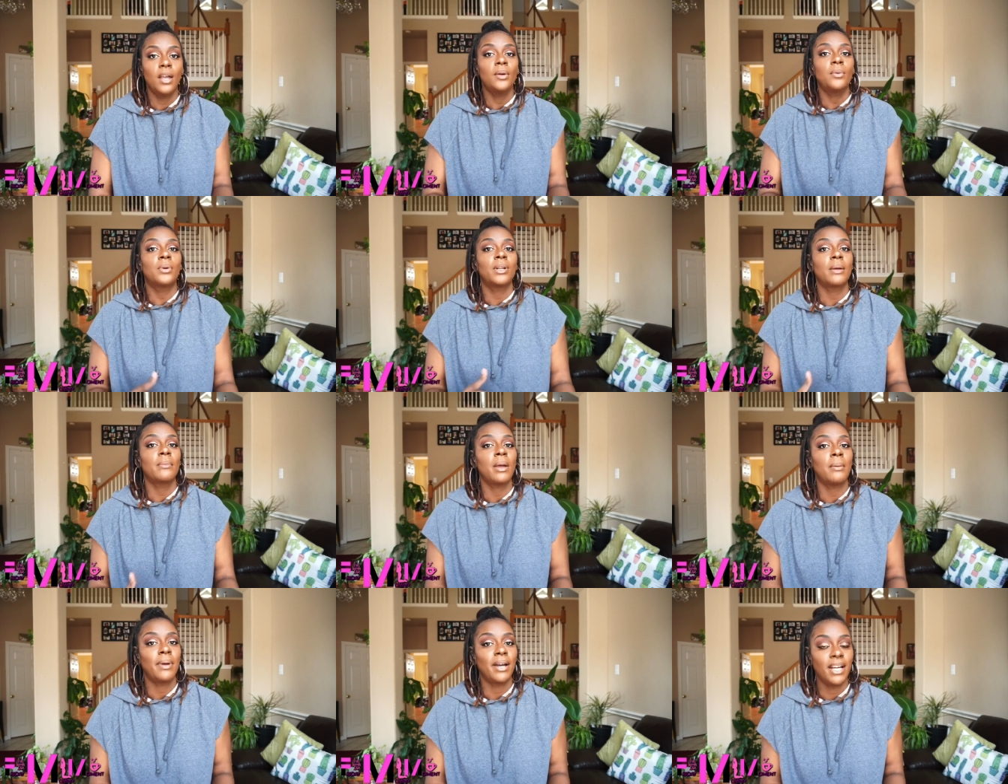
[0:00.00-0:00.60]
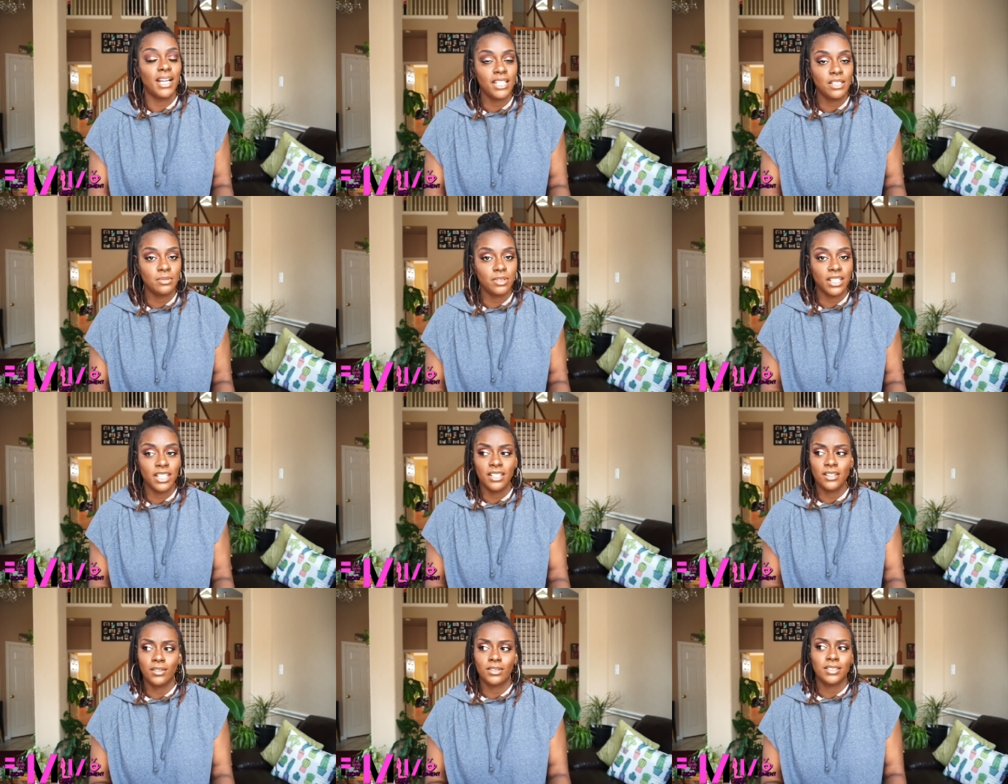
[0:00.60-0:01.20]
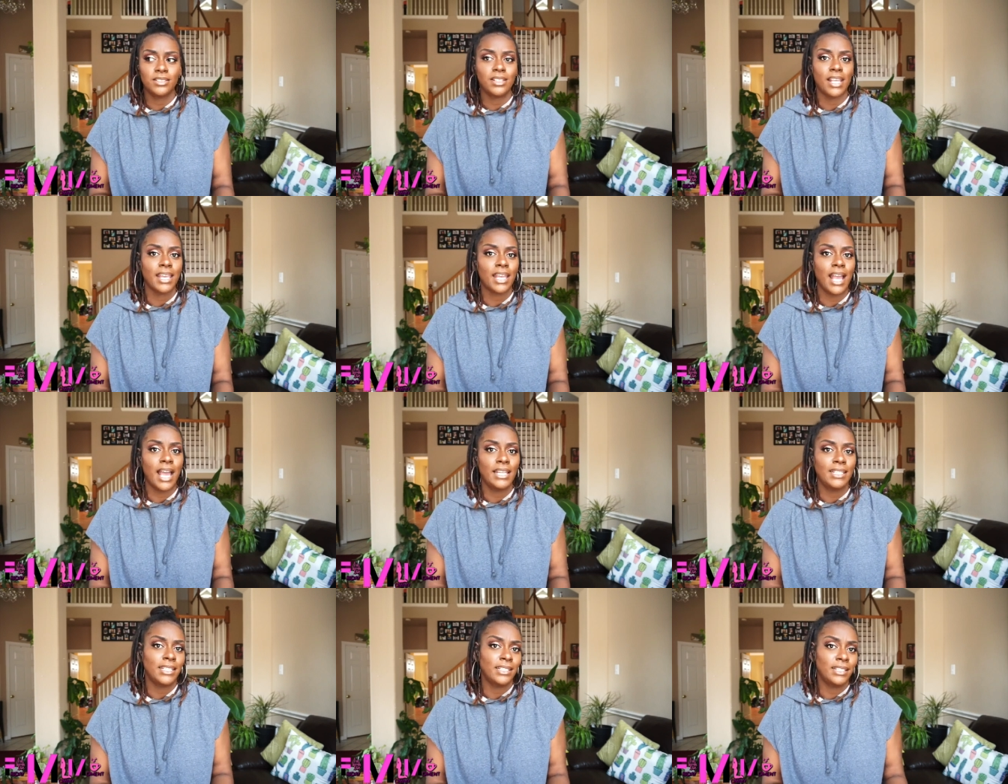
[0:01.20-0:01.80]
When I met my husband, he noticed like
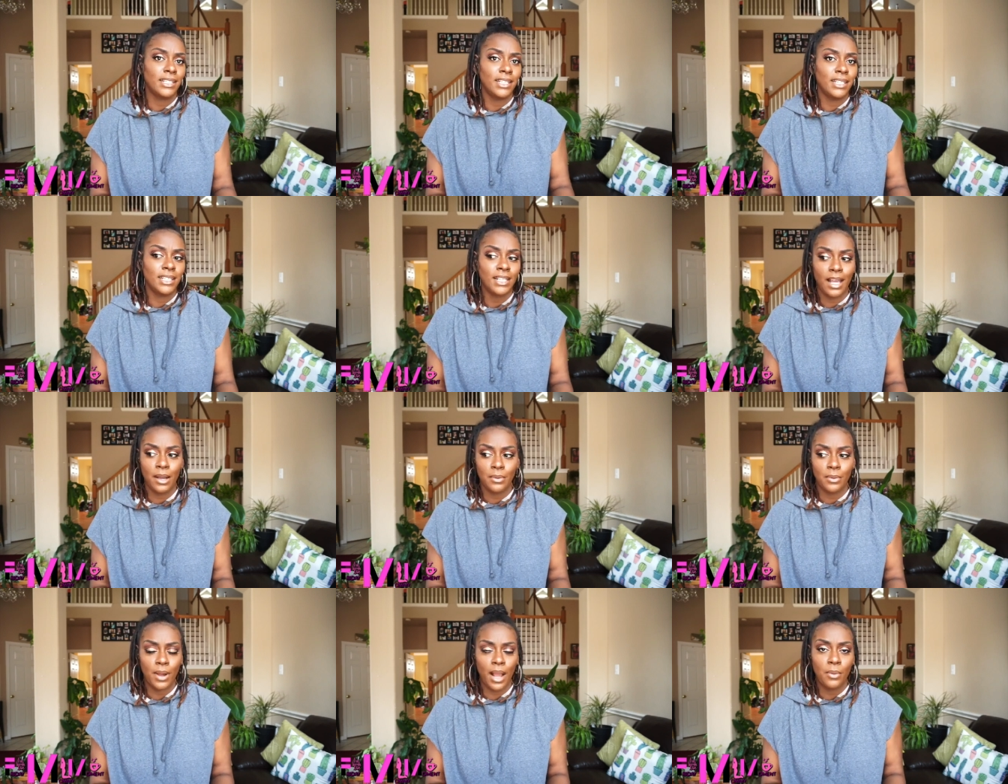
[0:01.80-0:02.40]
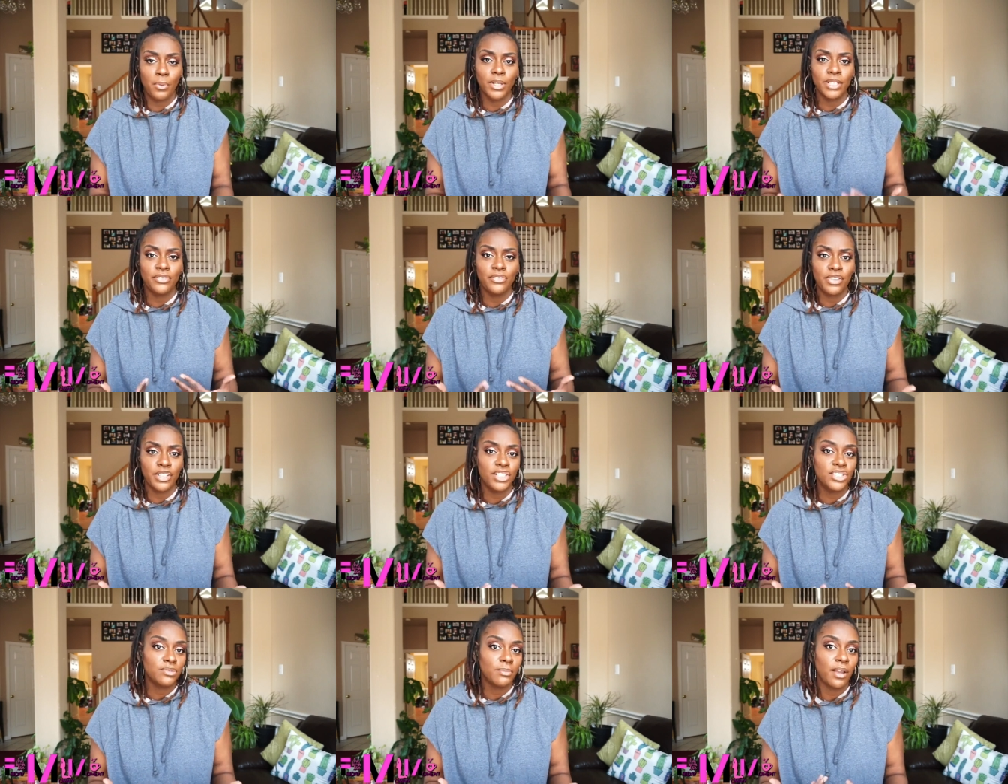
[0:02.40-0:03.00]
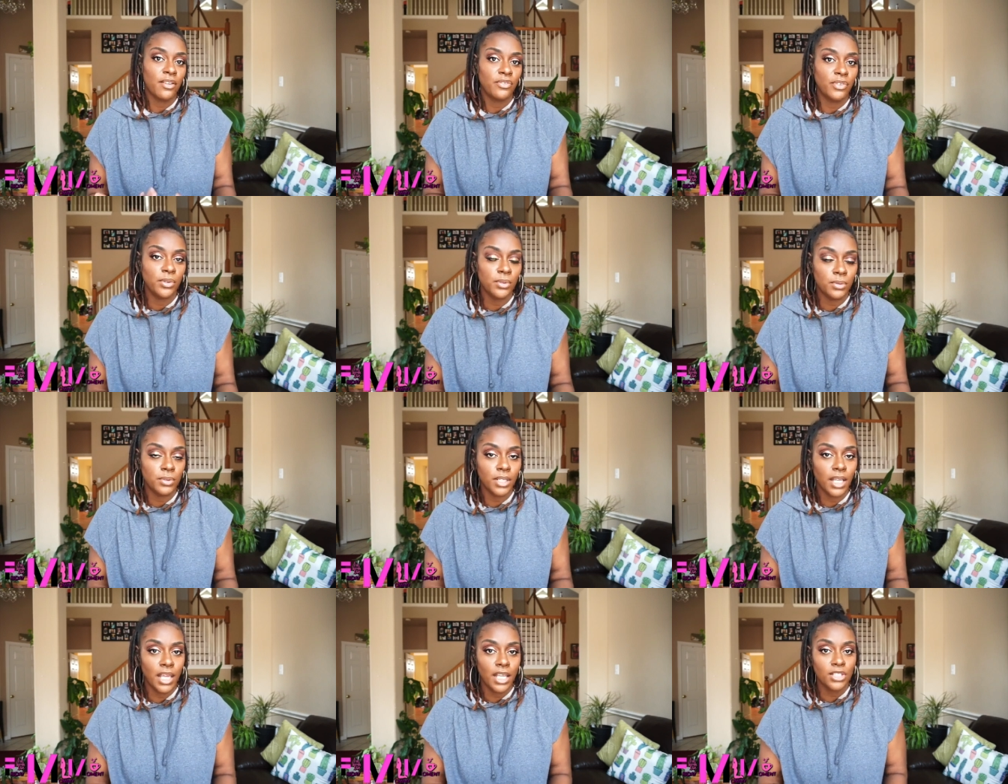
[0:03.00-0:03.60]
I didn't, I, I wouldn't finish my
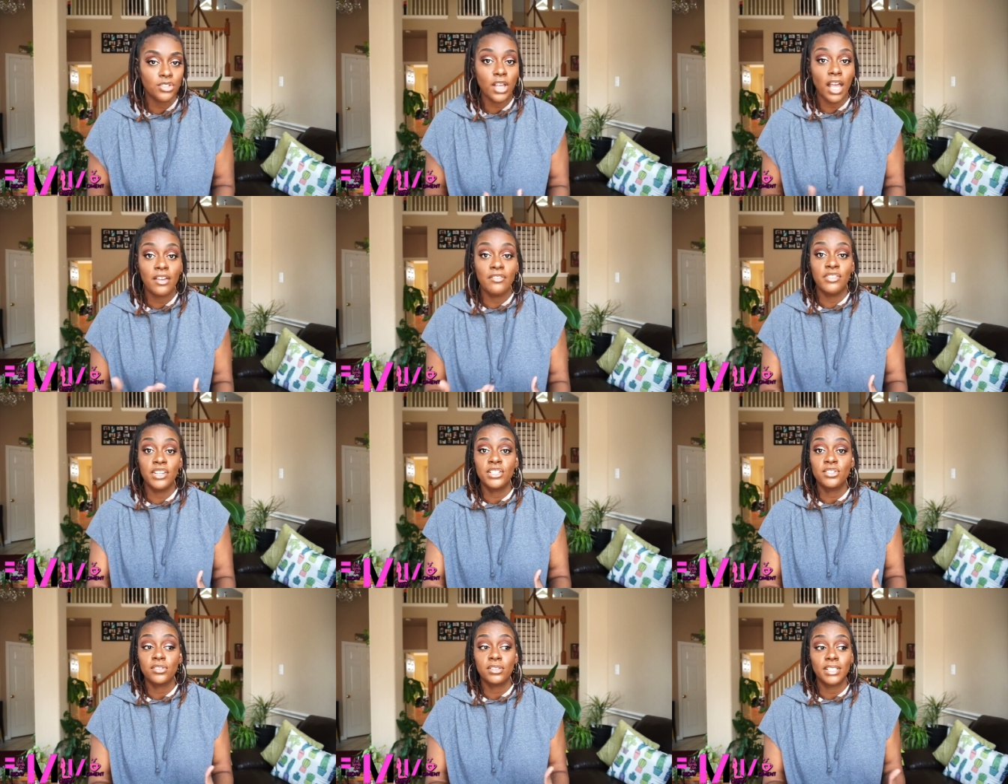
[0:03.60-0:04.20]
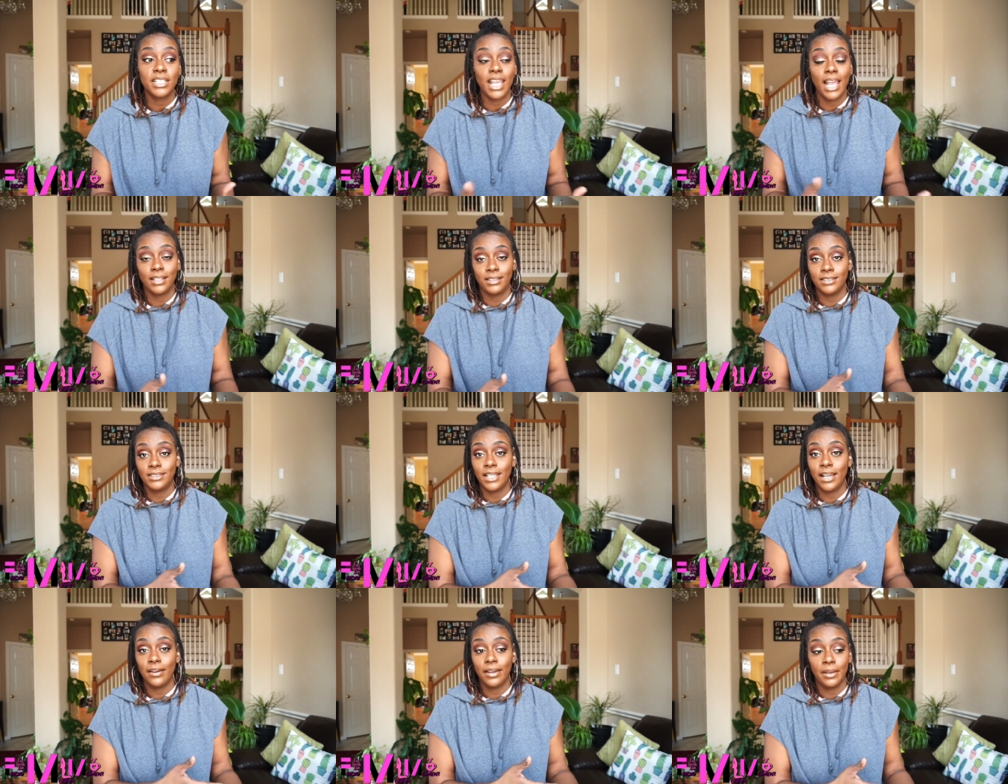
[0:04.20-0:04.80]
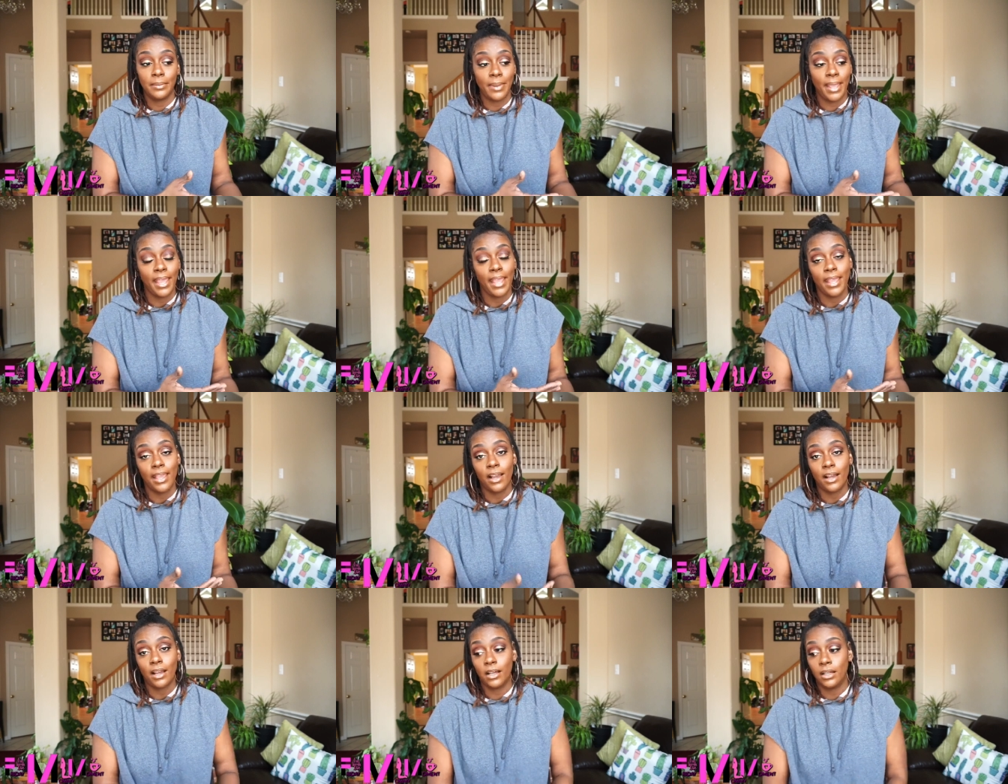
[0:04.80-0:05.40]
food. So I eventually had to tell him,
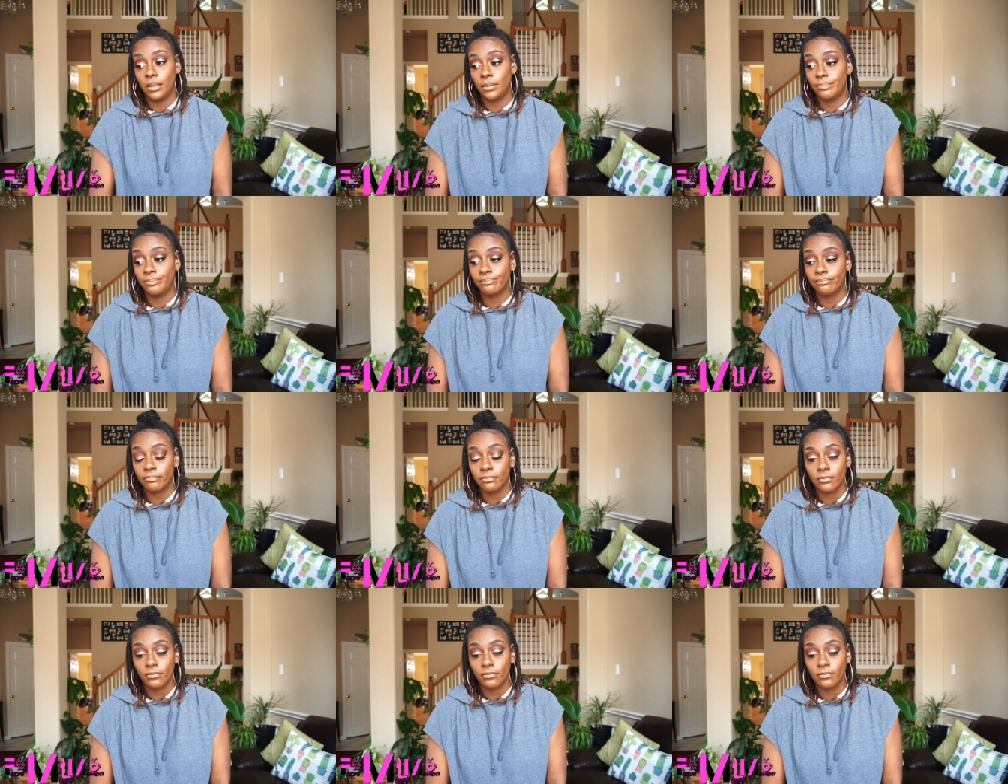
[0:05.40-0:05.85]
hey, um,